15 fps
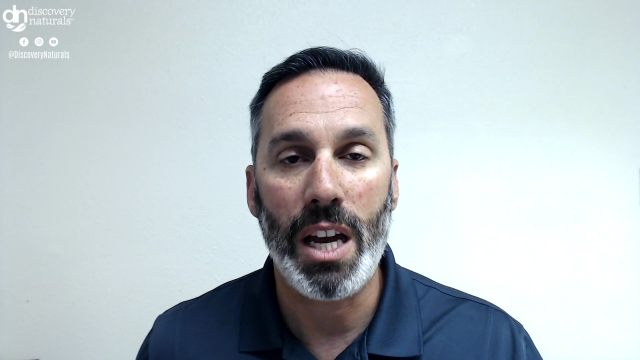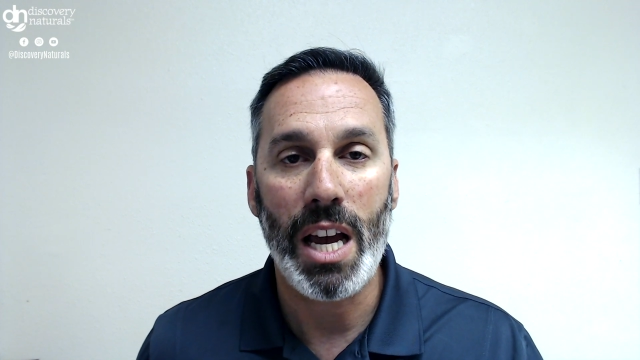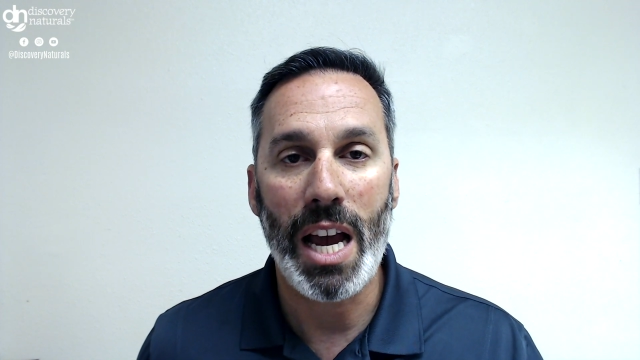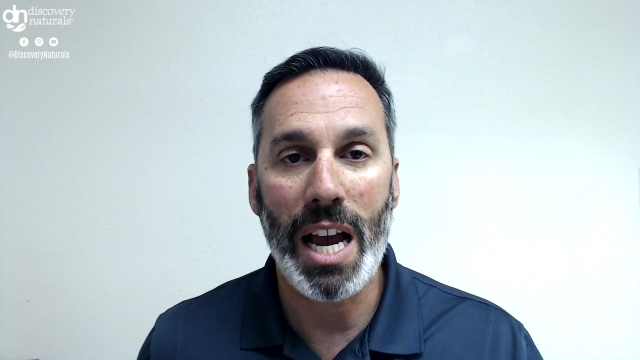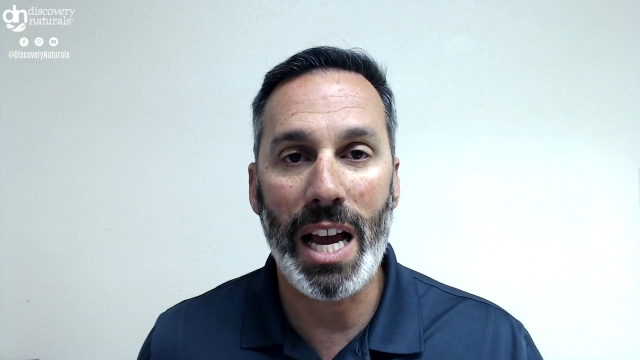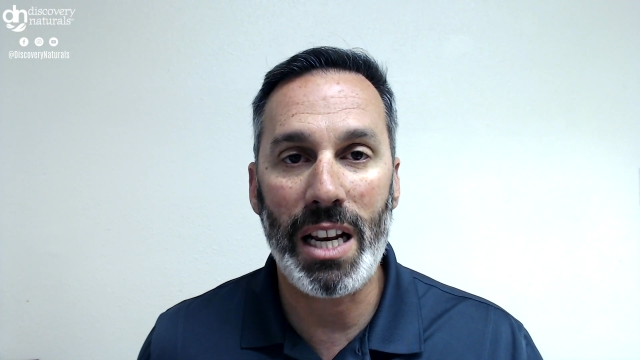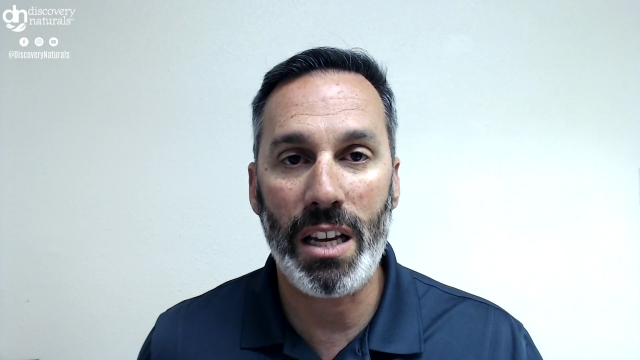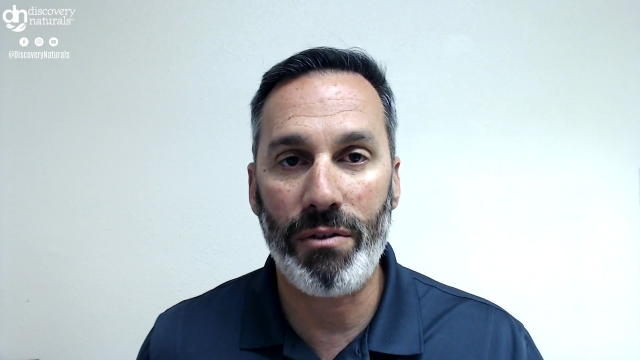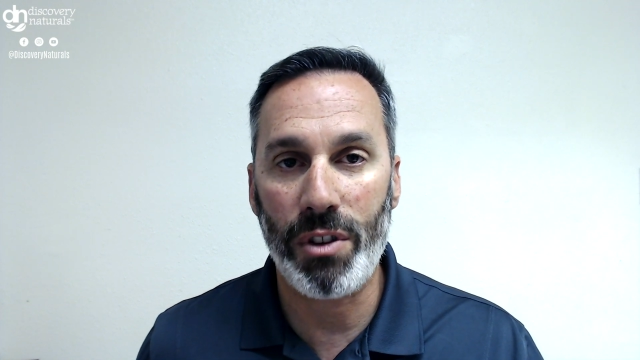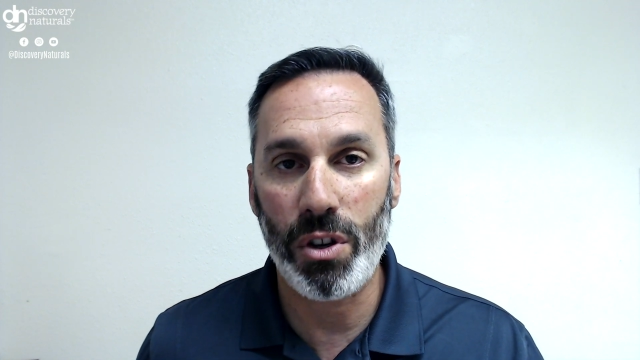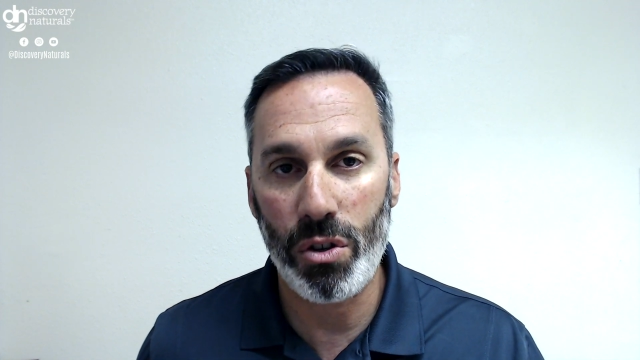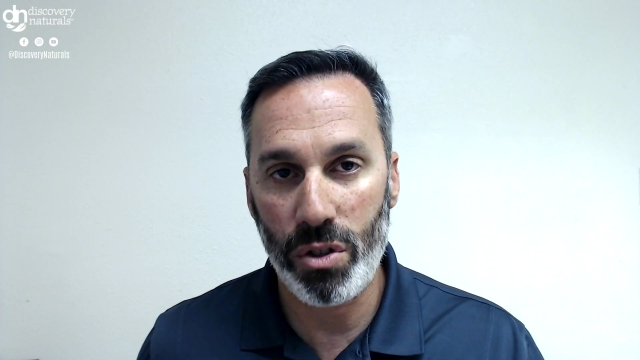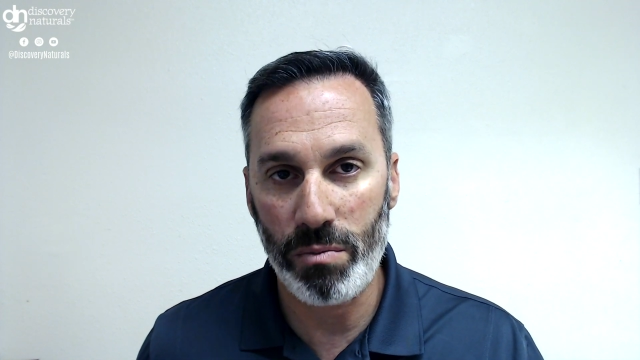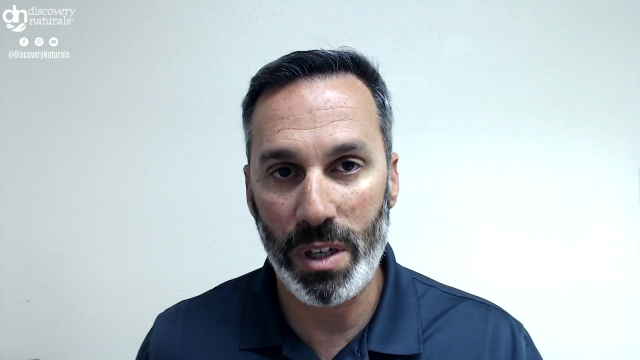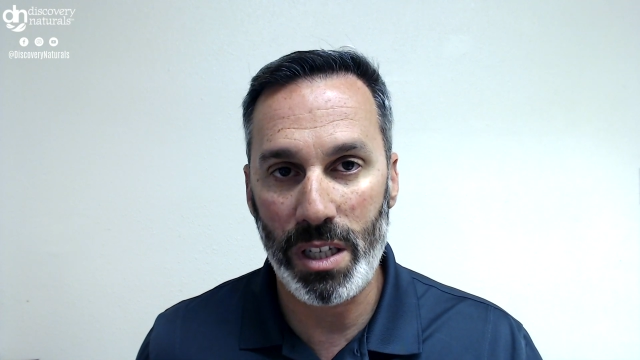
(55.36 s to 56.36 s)
Any of
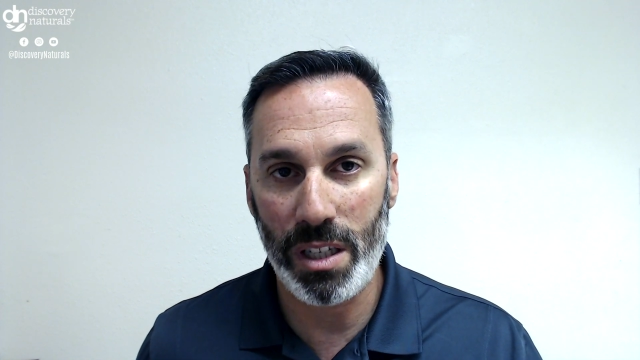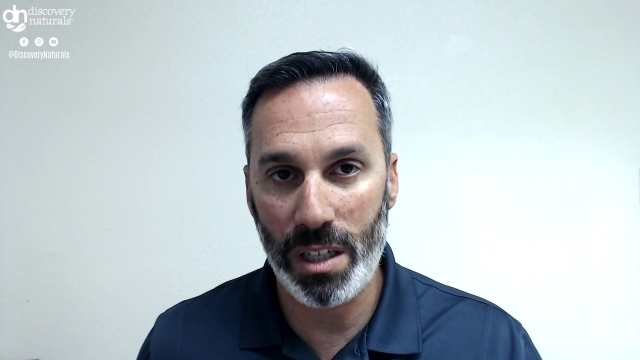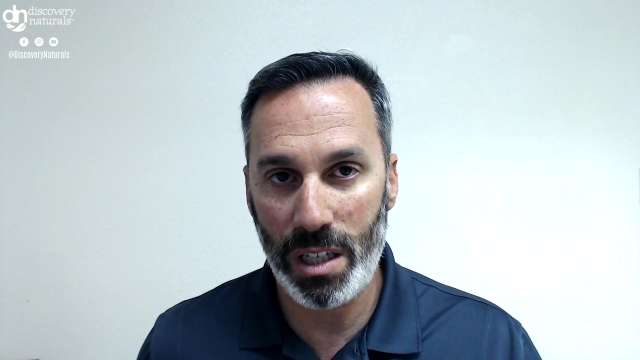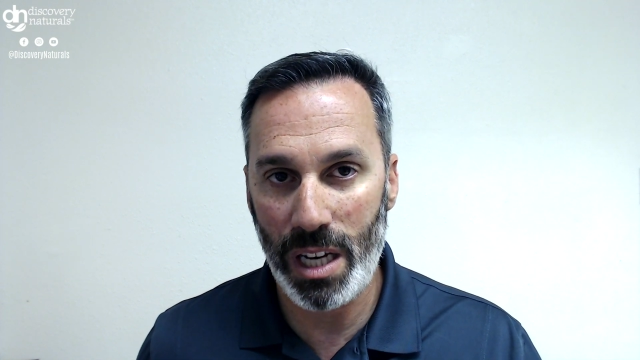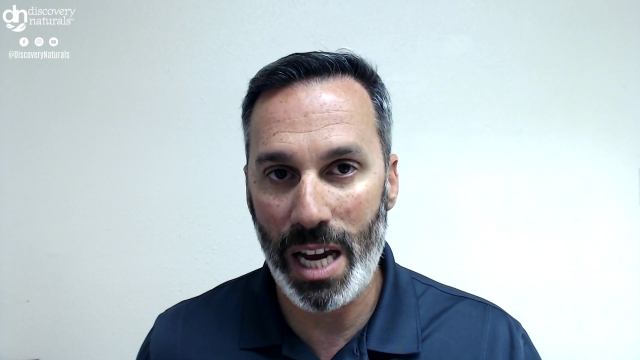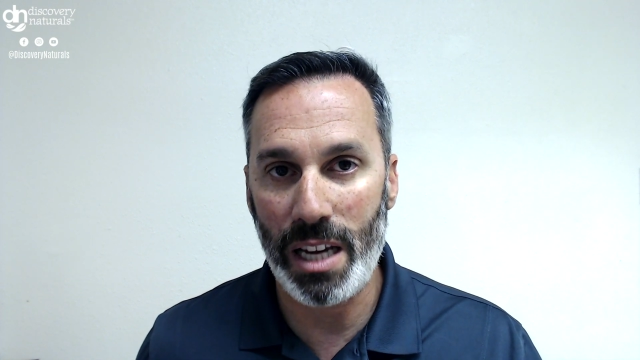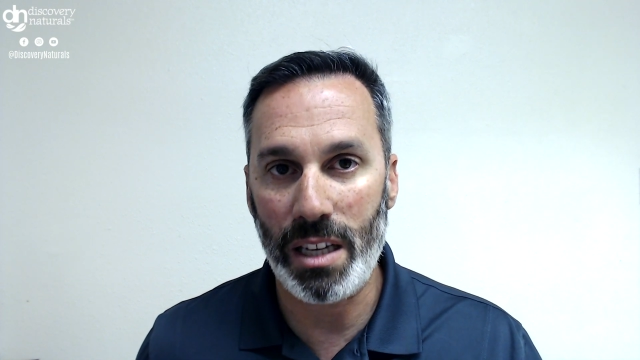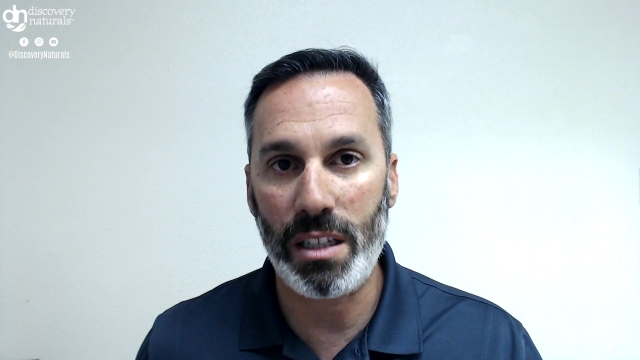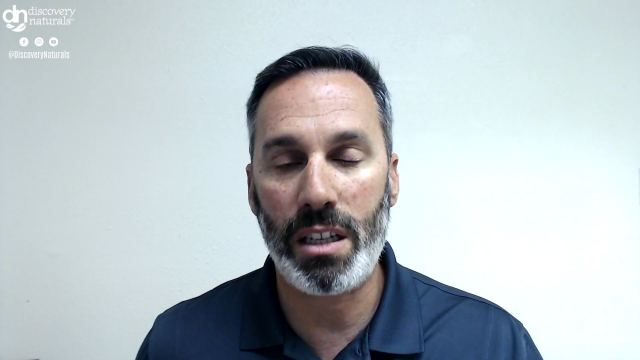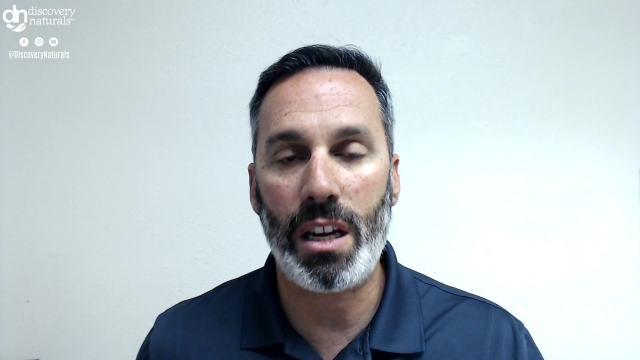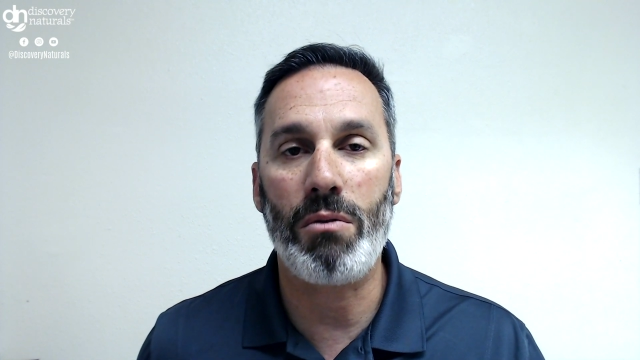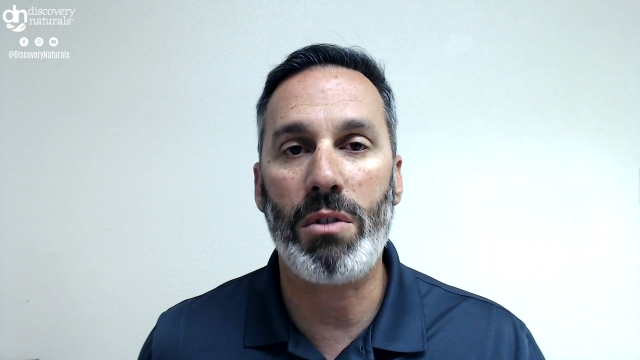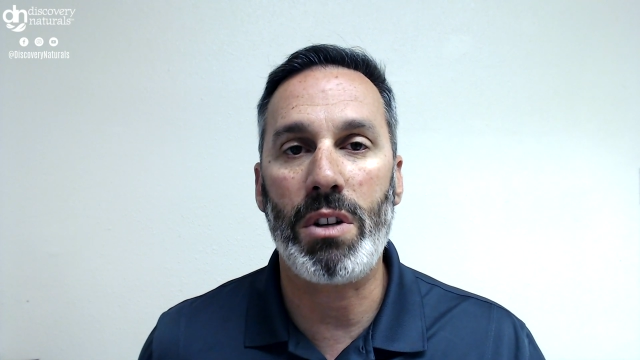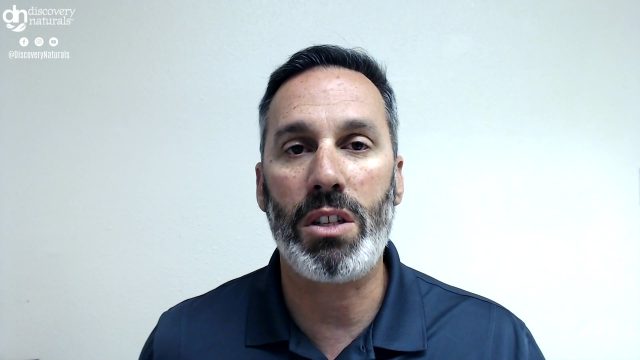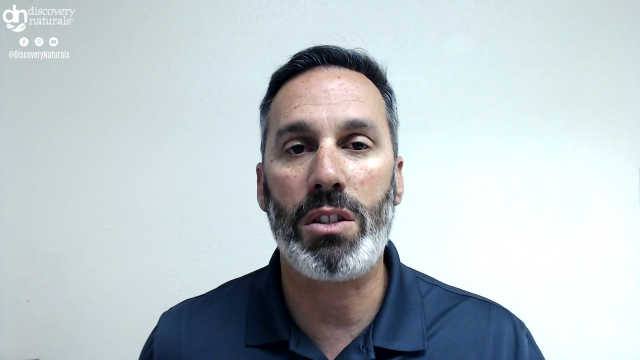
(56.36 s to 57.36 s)
those mistakes can
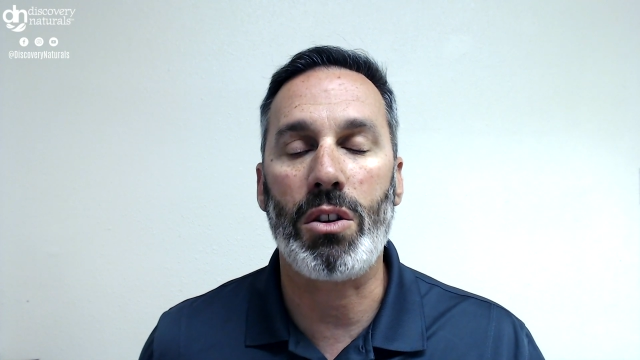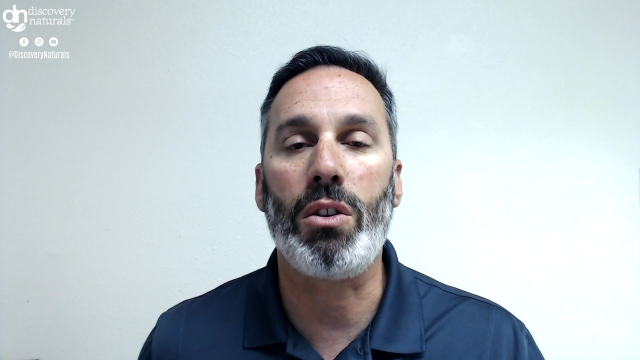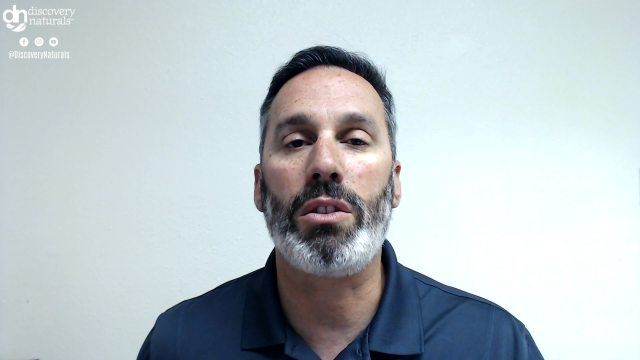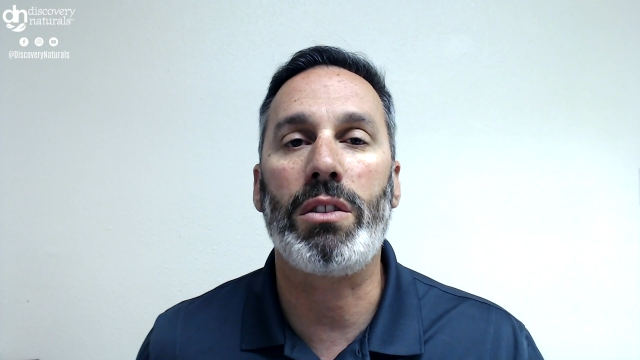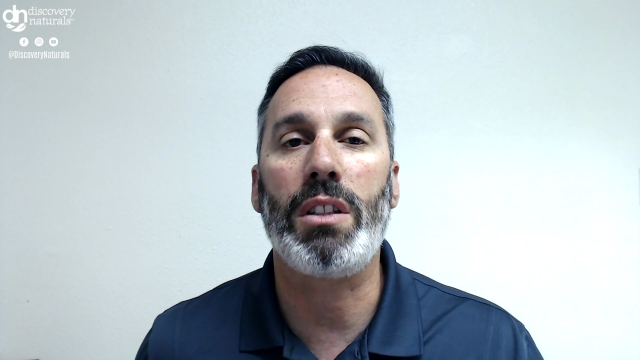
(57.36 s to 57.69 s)
result